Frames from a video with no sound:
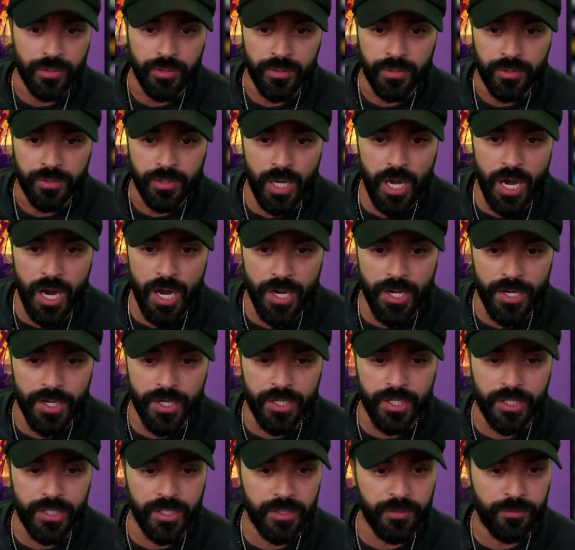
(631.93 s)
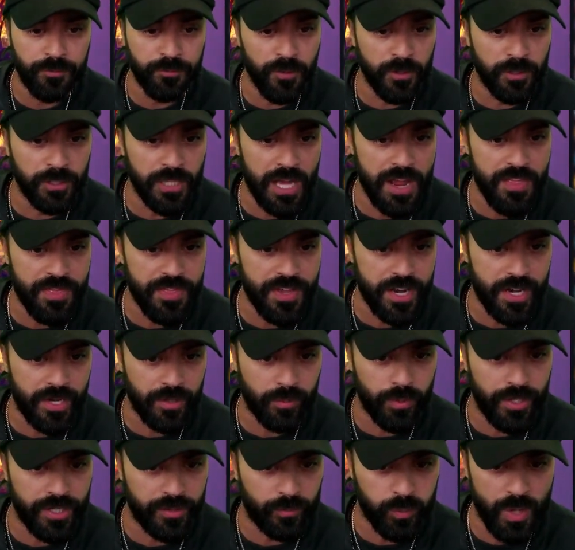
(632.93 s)
Hey, full line there
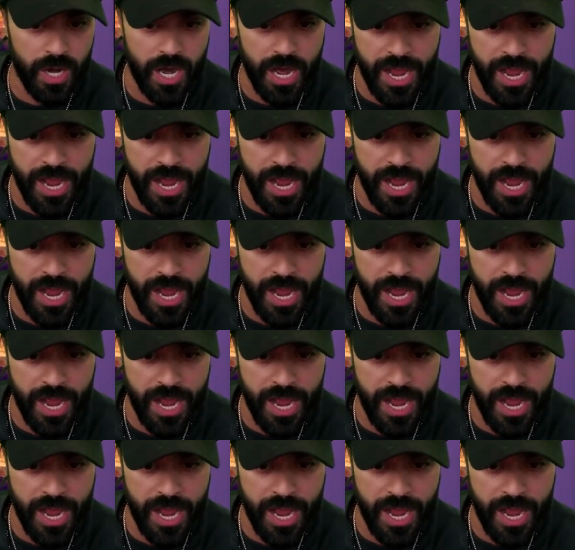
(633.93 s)
with what?